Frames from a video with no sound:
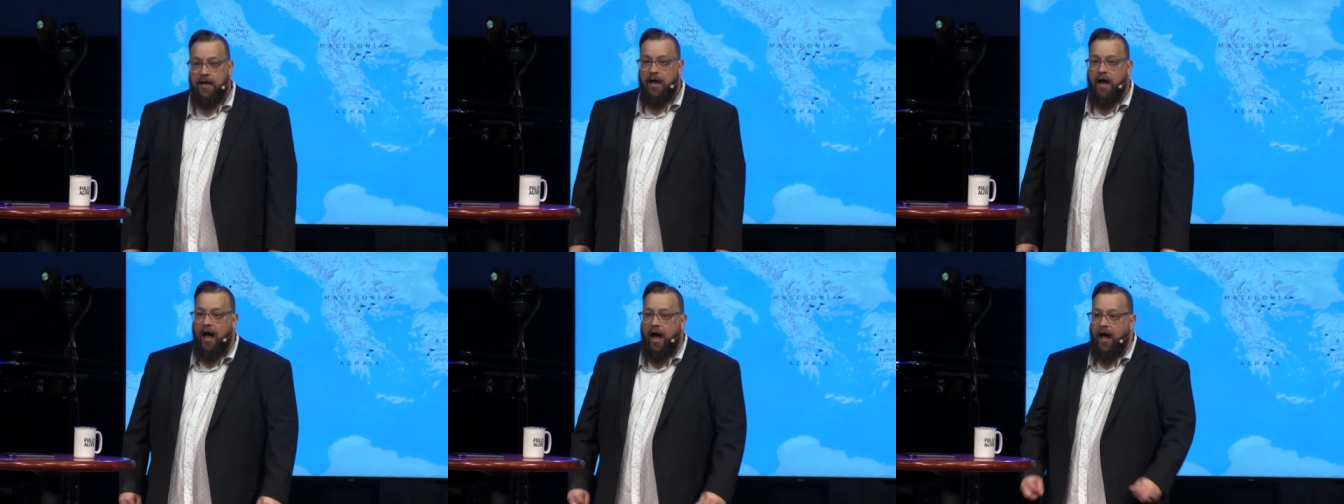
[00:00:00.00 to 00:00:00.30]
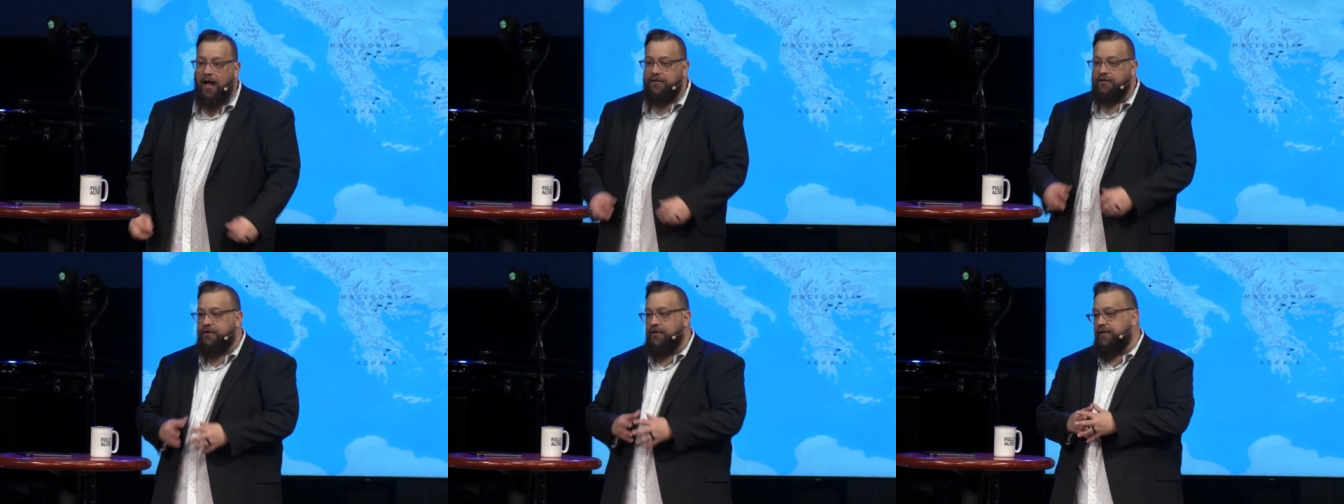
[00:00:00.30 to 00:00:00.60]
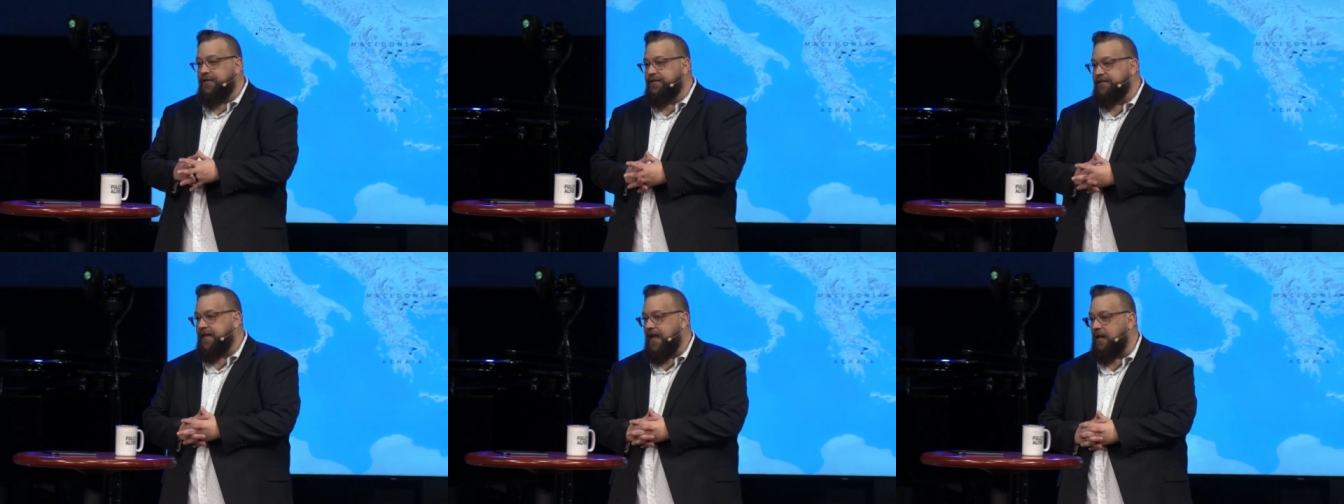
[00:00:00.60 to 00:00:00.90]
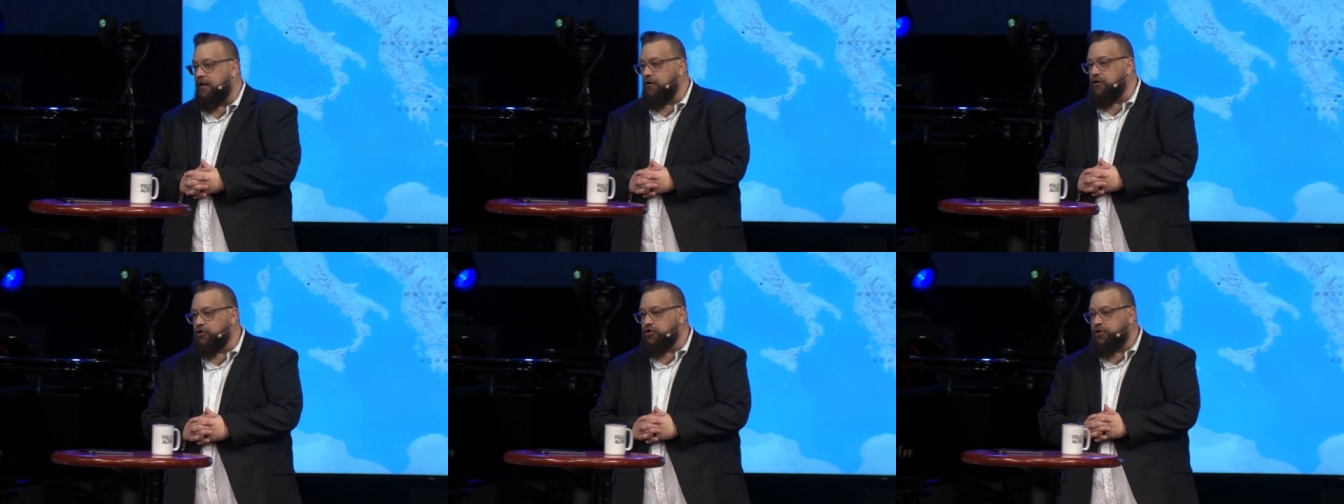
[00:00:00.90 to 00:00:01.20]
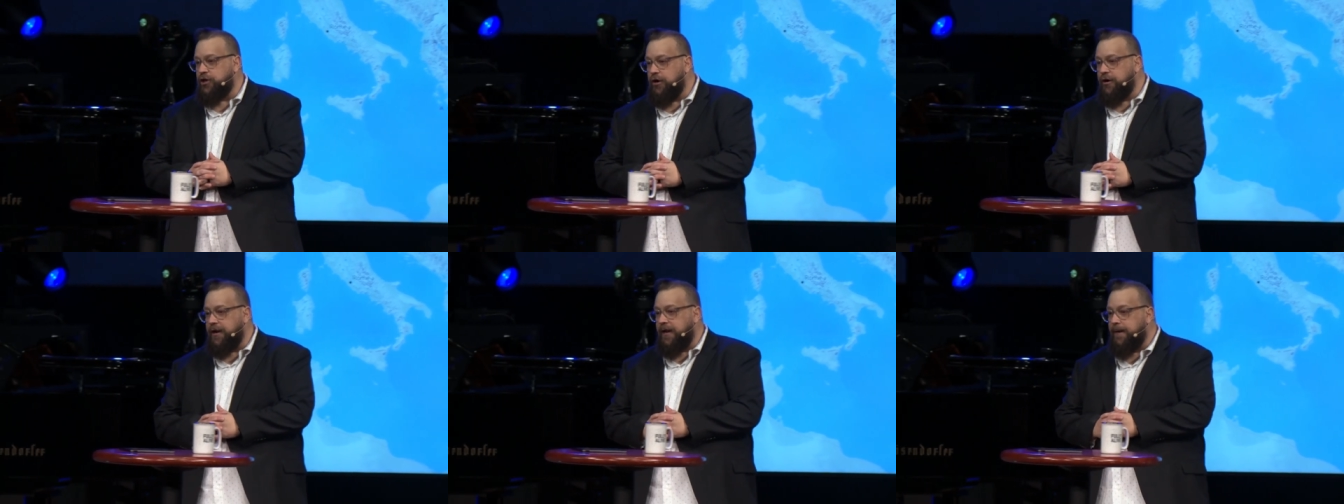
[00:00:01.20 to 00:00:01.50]
onto the sailor's
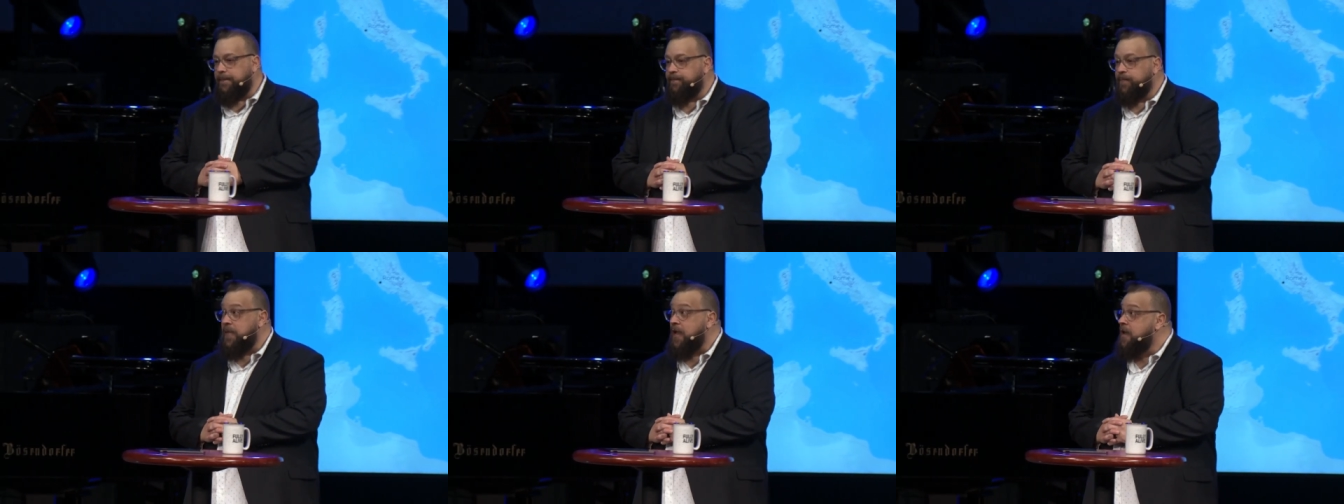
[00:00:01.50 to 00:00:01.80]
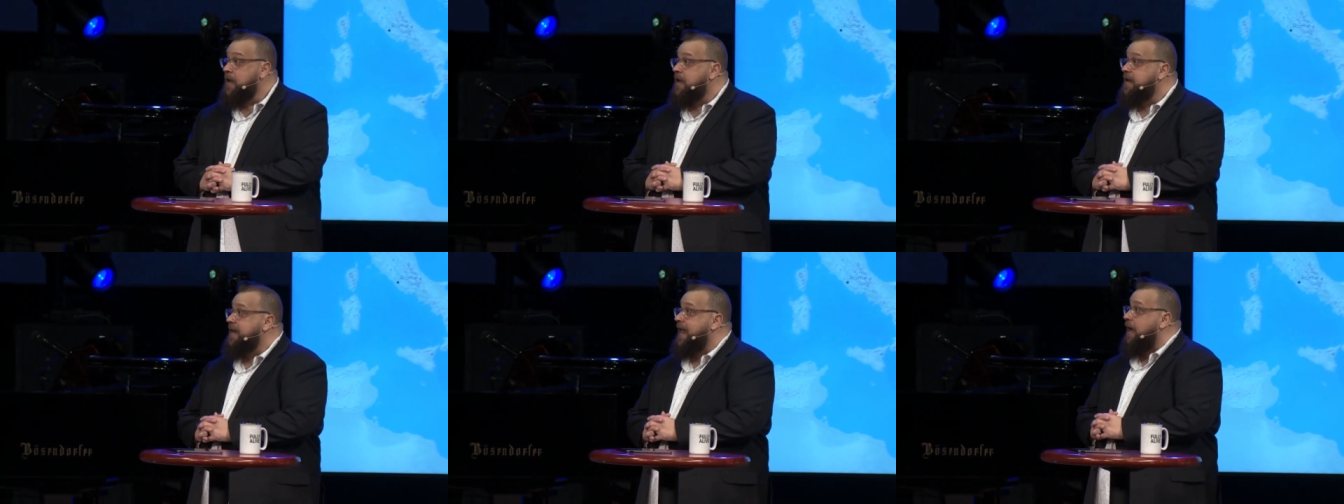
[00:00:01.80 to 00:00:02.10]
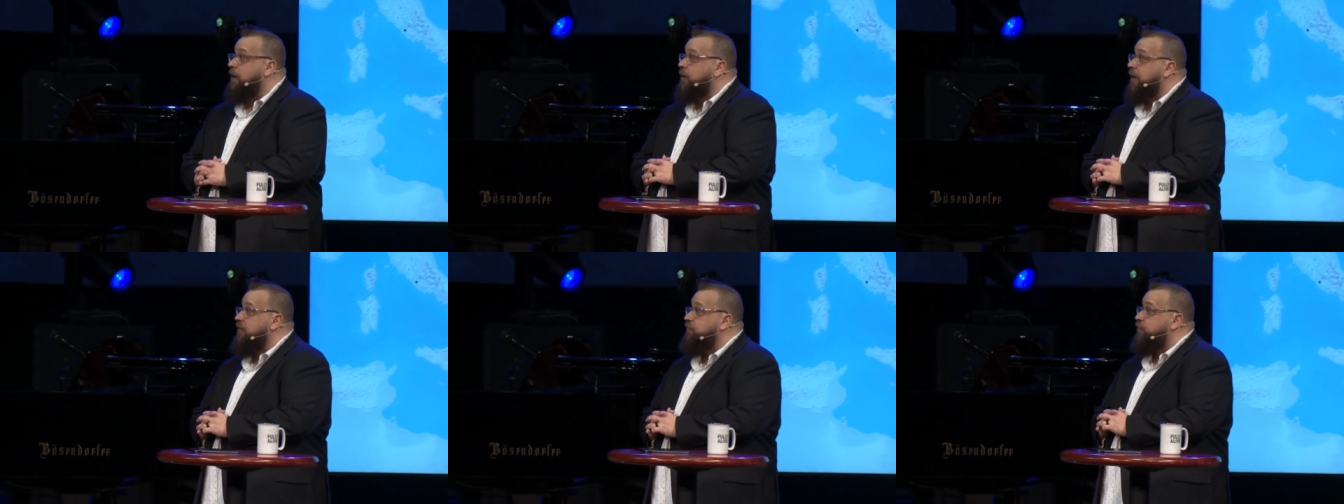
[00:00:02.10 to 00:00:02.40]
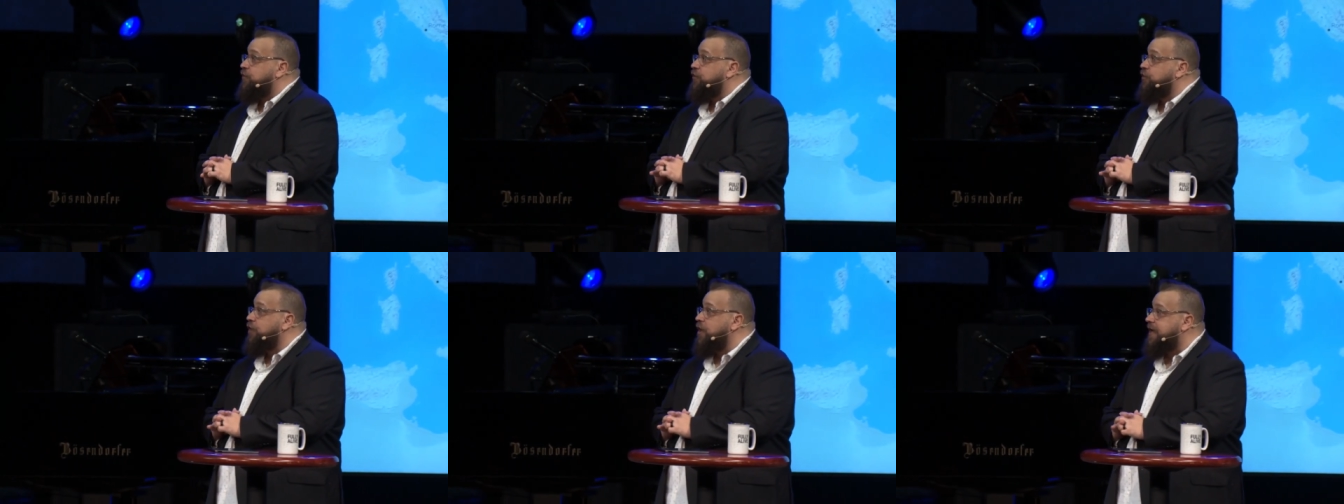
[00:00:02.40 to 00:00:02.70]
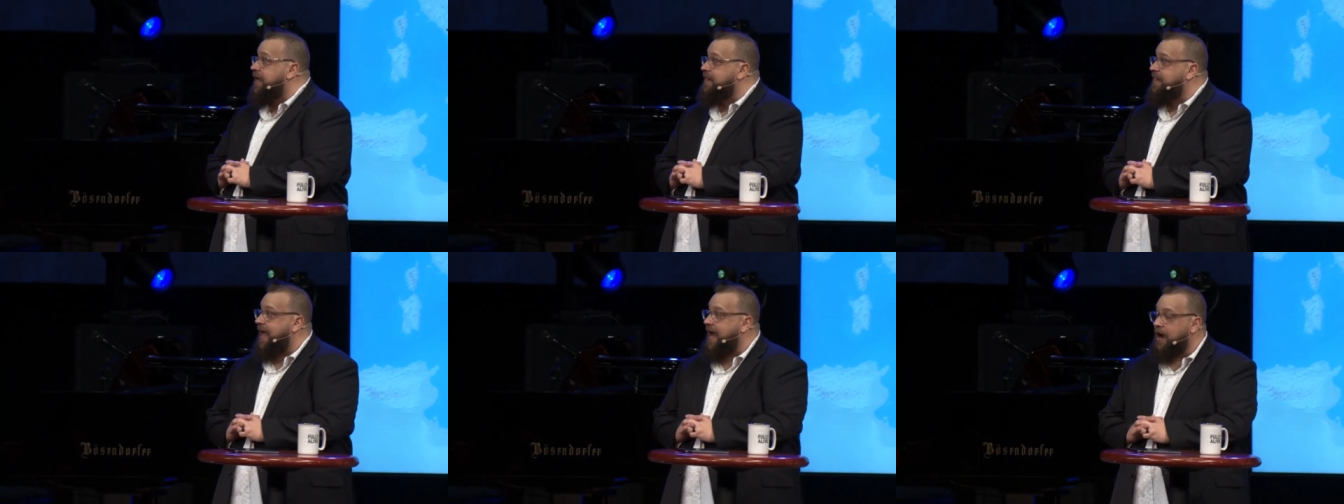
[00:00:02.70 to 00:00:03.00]
journey. Now, if you
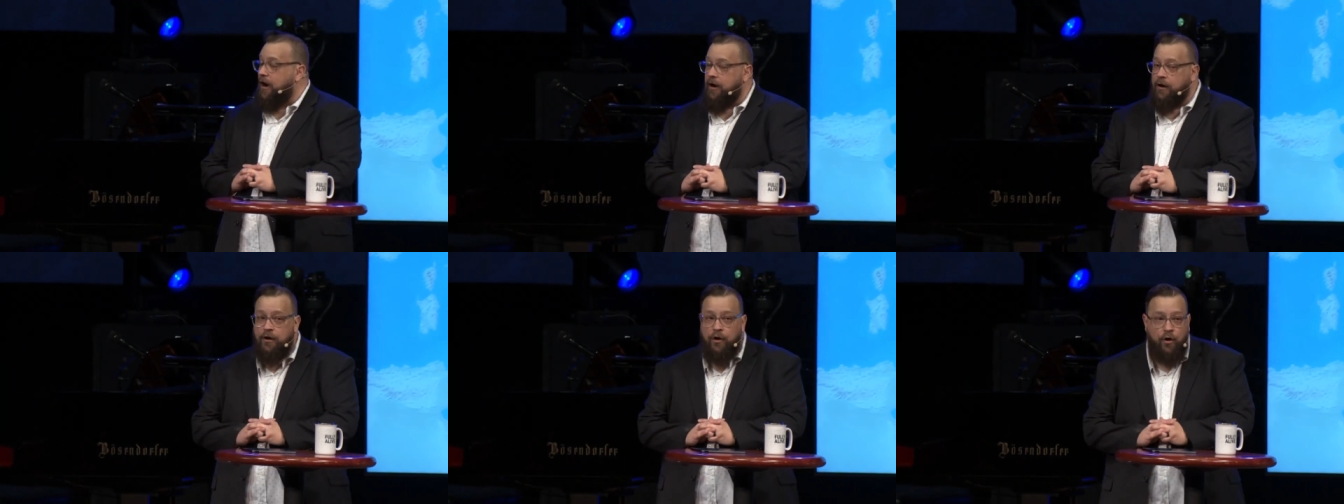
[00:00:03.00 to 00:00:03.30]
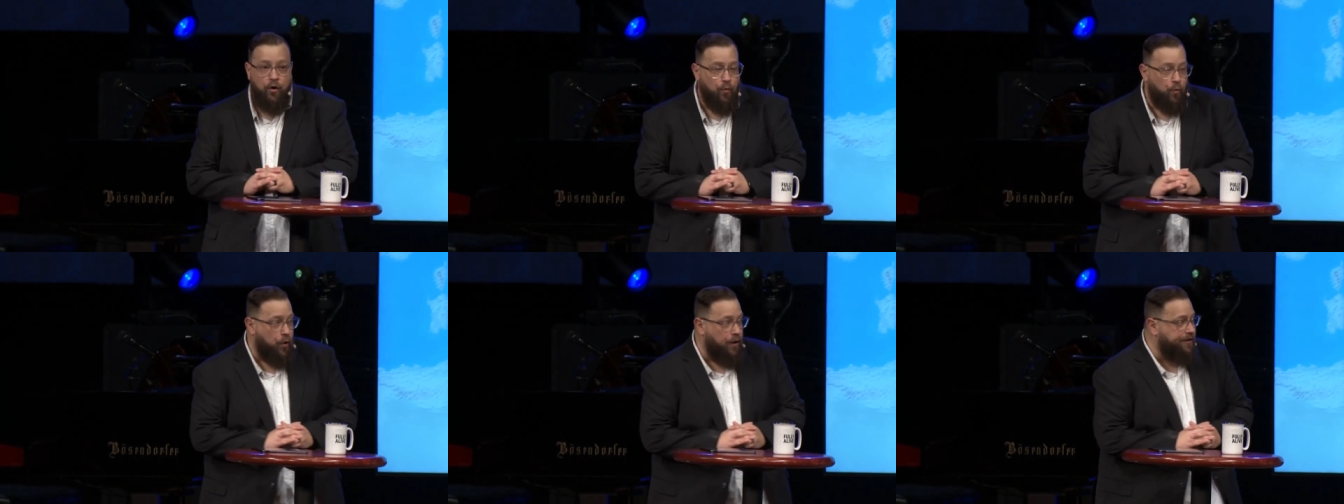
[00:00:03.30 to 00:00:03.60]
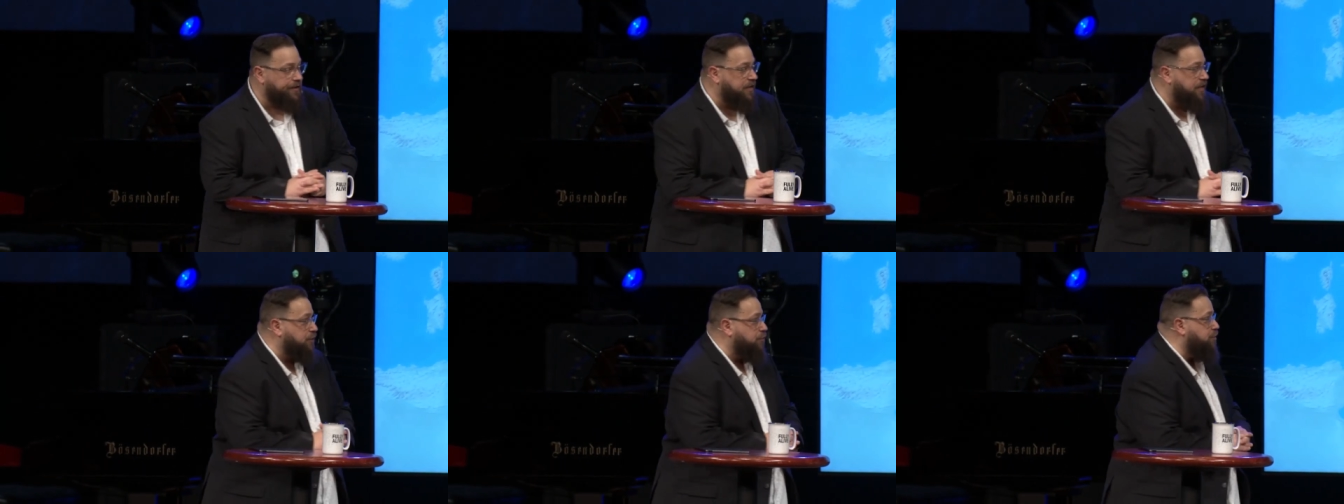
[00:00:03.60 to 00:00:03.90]
look in there, what do you